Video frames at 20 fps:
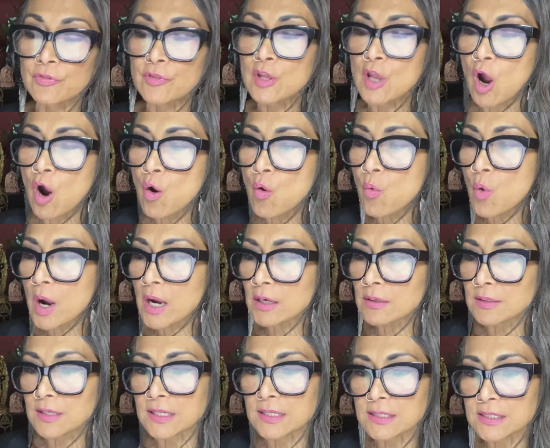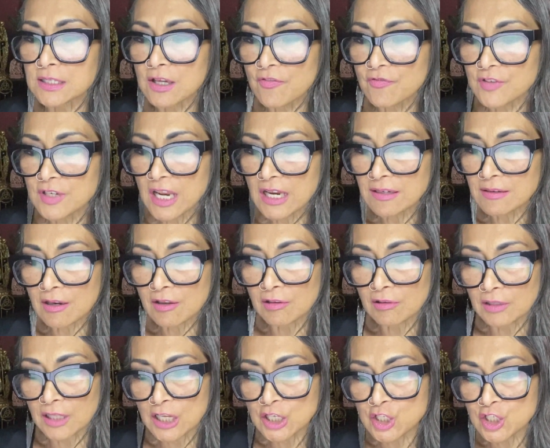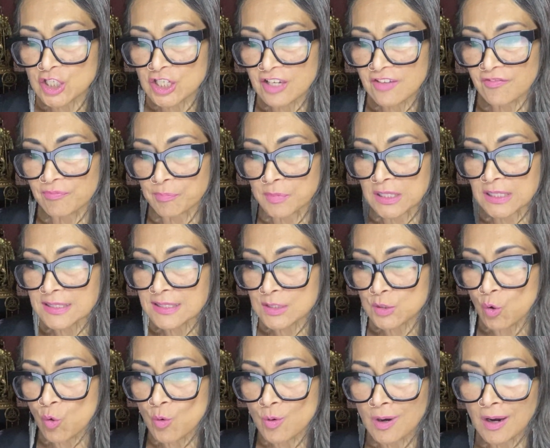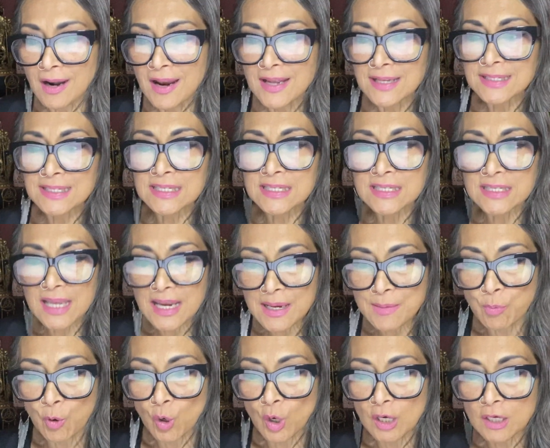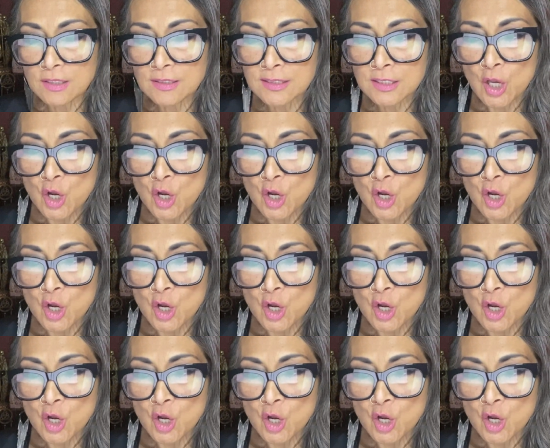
the awareness of technical achievements, or cyborgs,